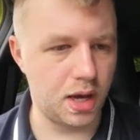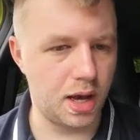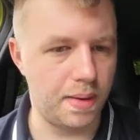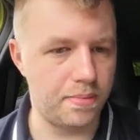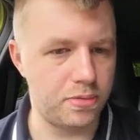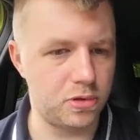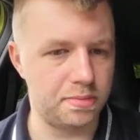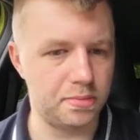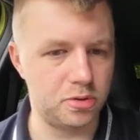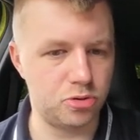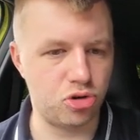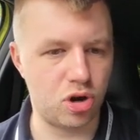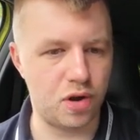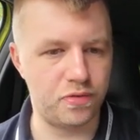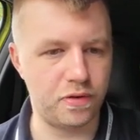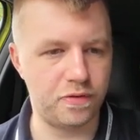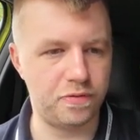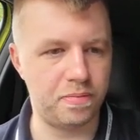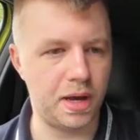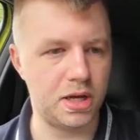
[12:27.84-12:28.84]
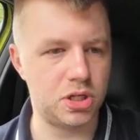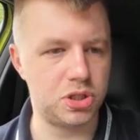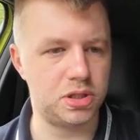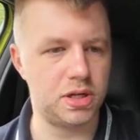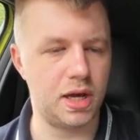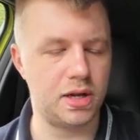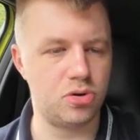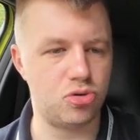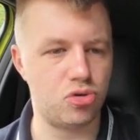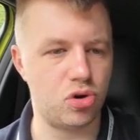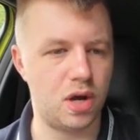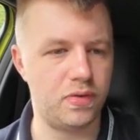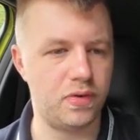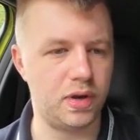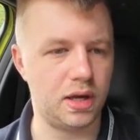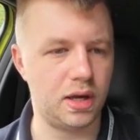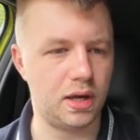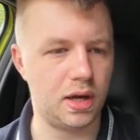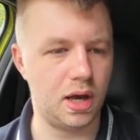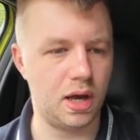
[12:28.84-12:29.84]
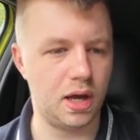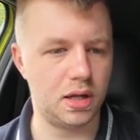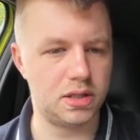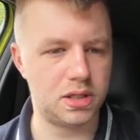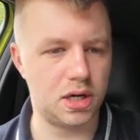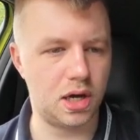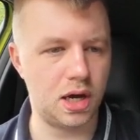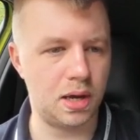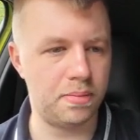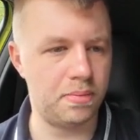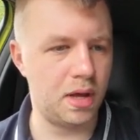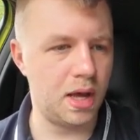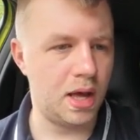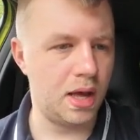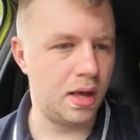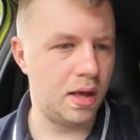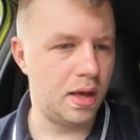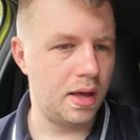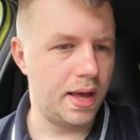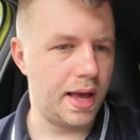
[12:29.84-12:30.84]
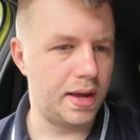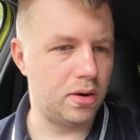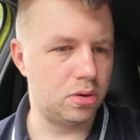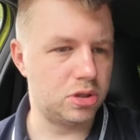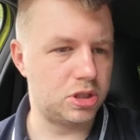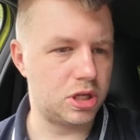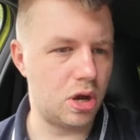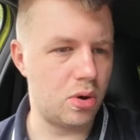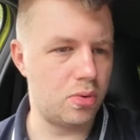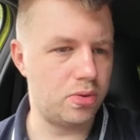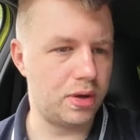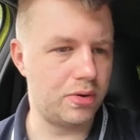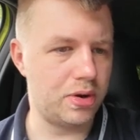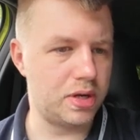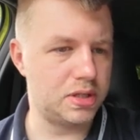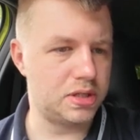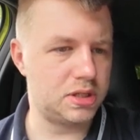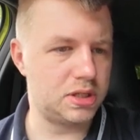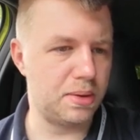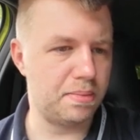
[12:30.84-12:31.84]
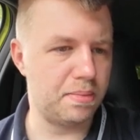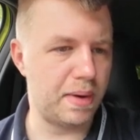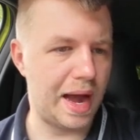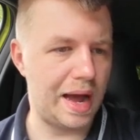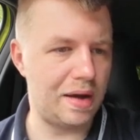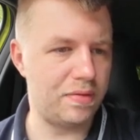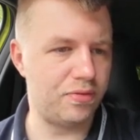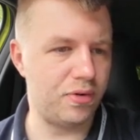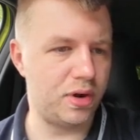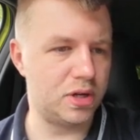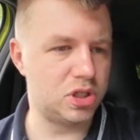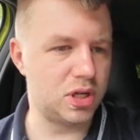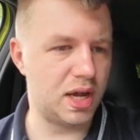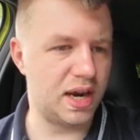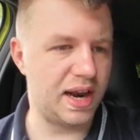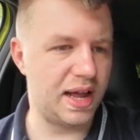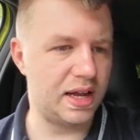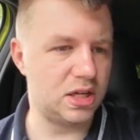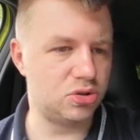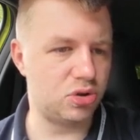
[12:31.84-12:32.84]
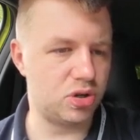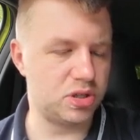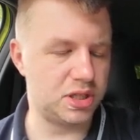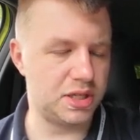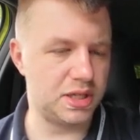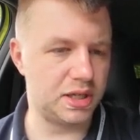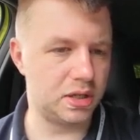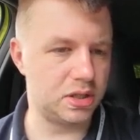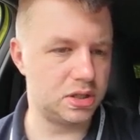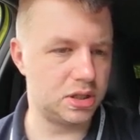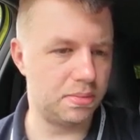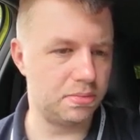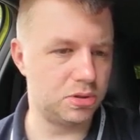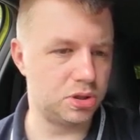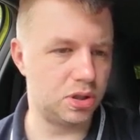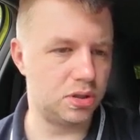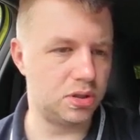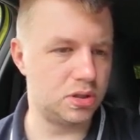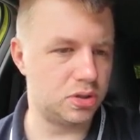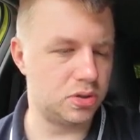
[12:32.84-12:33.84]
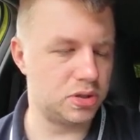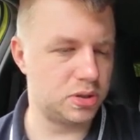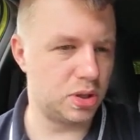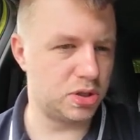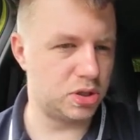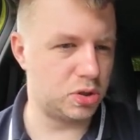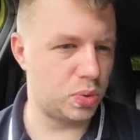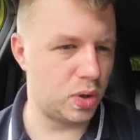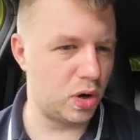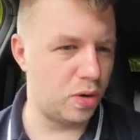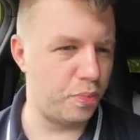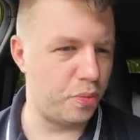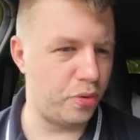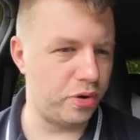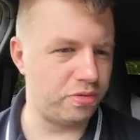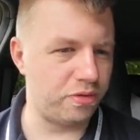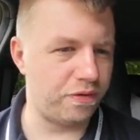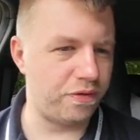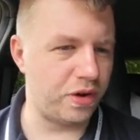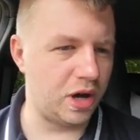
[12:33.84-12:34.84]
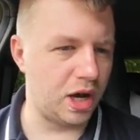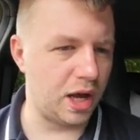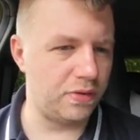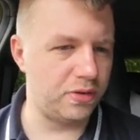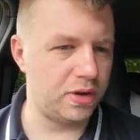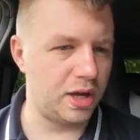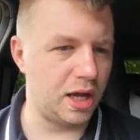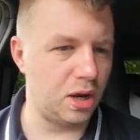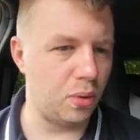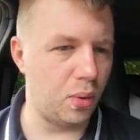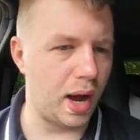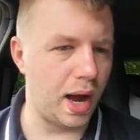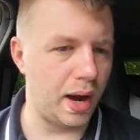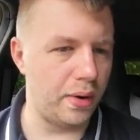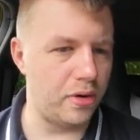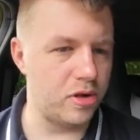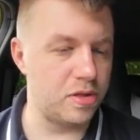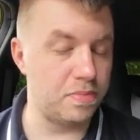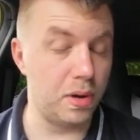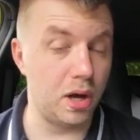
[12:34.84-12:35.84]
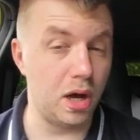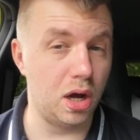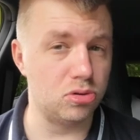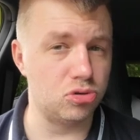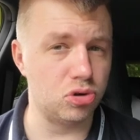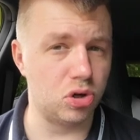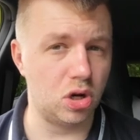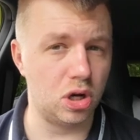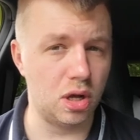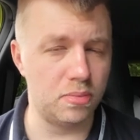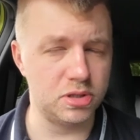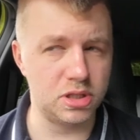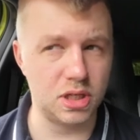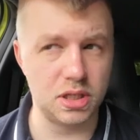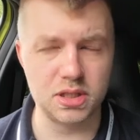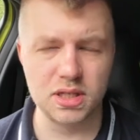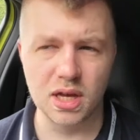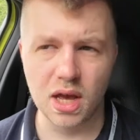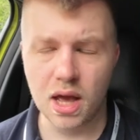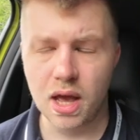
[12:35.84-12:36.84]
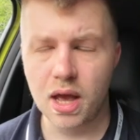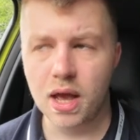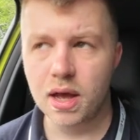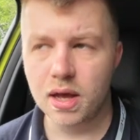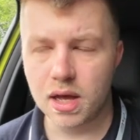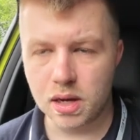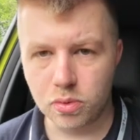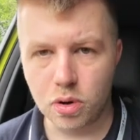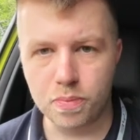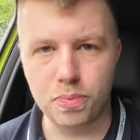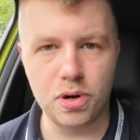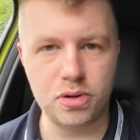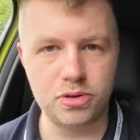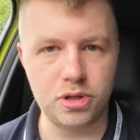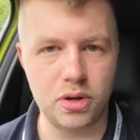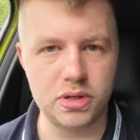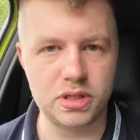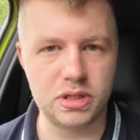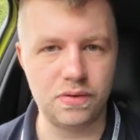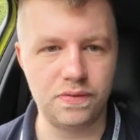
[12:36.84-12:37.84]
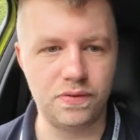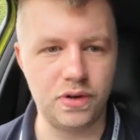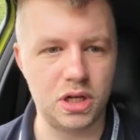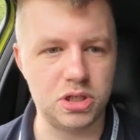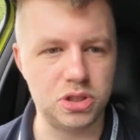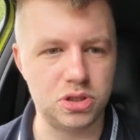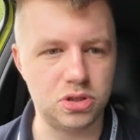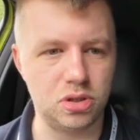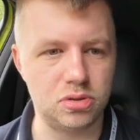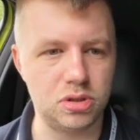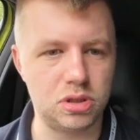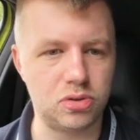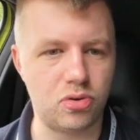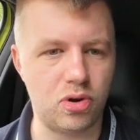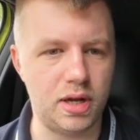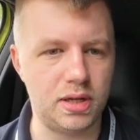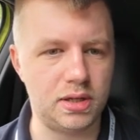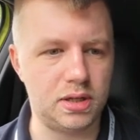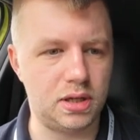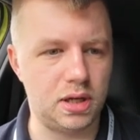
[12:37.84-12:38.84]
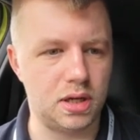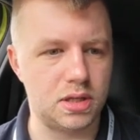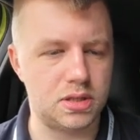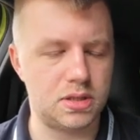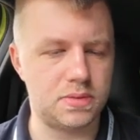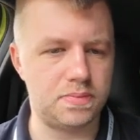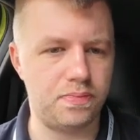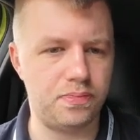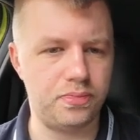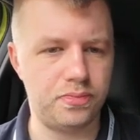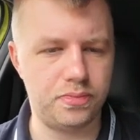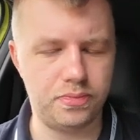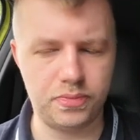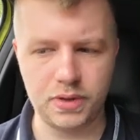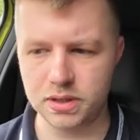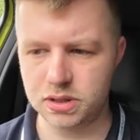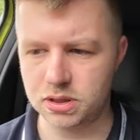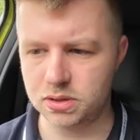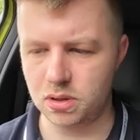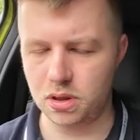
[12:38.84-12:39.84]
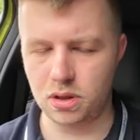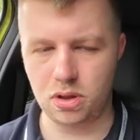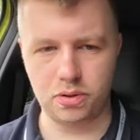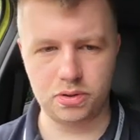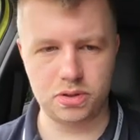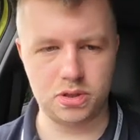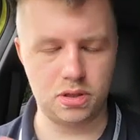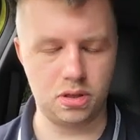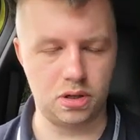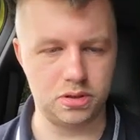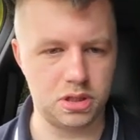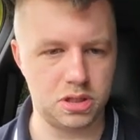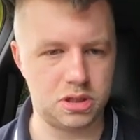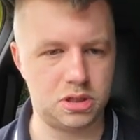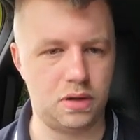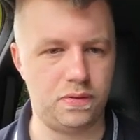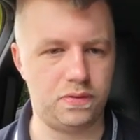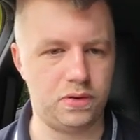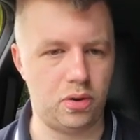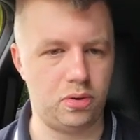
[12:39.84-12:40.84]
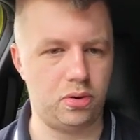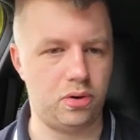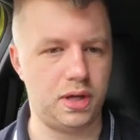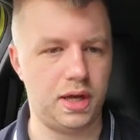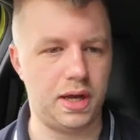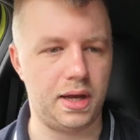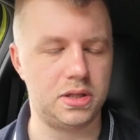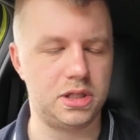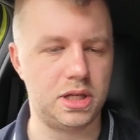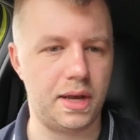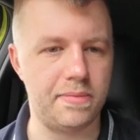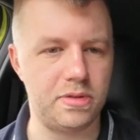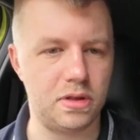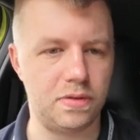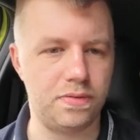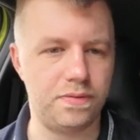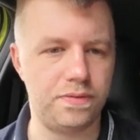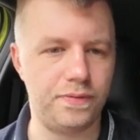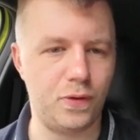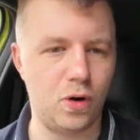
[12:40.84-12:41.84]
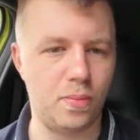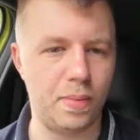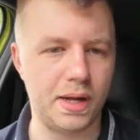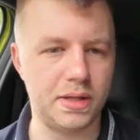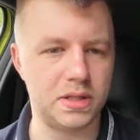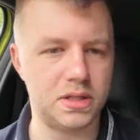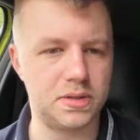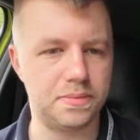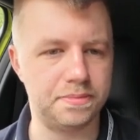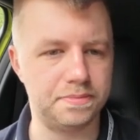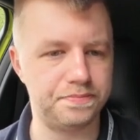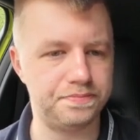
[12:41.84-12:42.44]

Some driving information and driving time, and also there is some average electricity consumption, so it says 12.5 kilowatt hours per 100 kilometers. I will put those conversions on screen because there's lots and lots of stuff going on here in terms of formats.